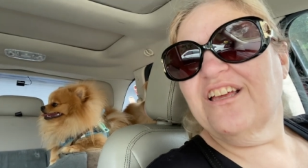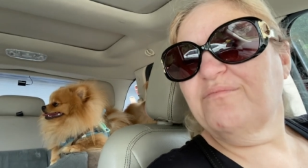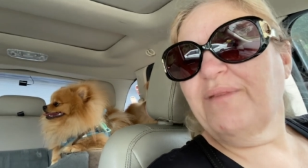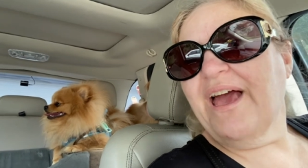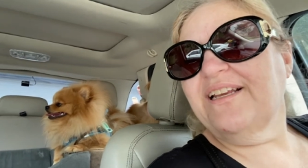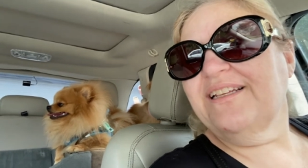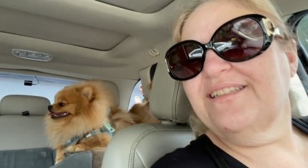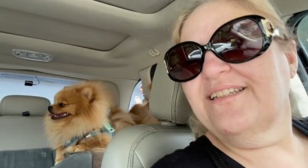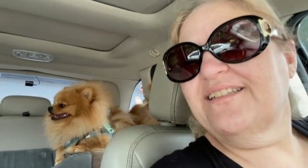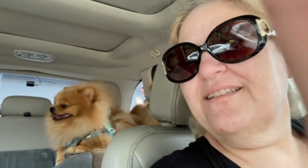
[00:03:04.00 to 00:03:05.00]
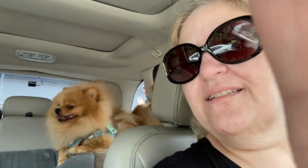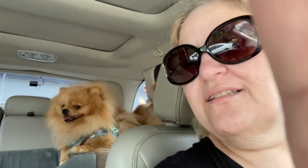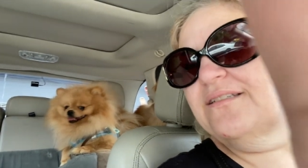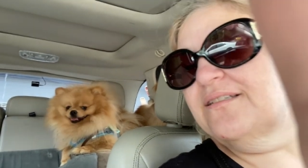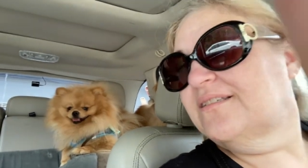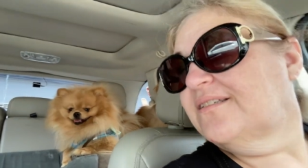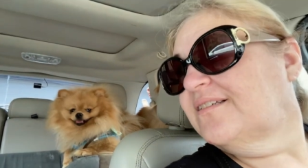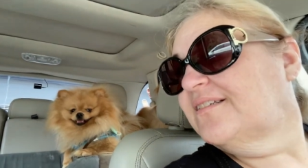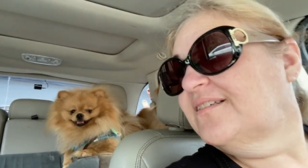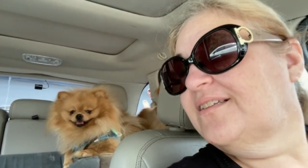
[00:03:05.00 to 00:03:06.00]
Paddington.
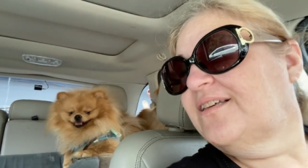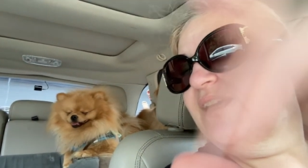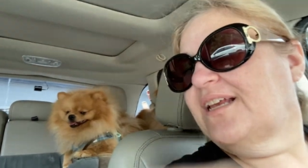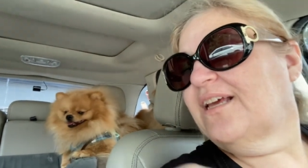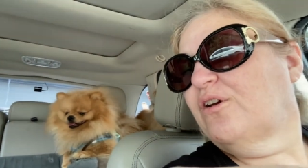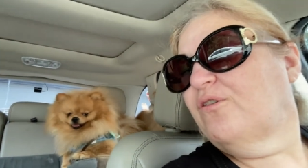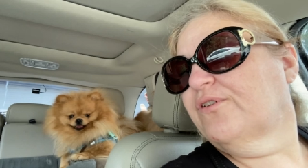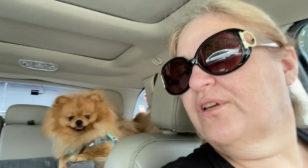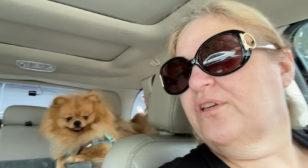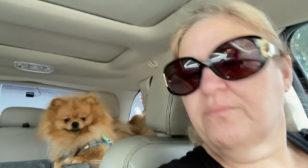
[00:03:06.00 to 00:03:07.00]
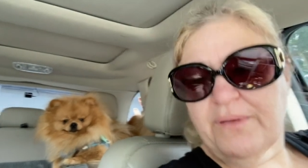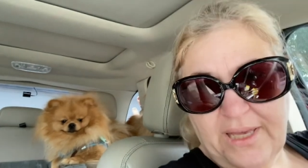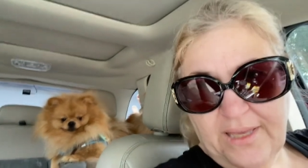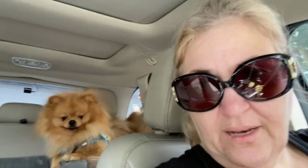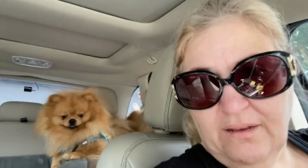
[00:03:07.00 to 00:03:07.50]
You gonna get over in your bed?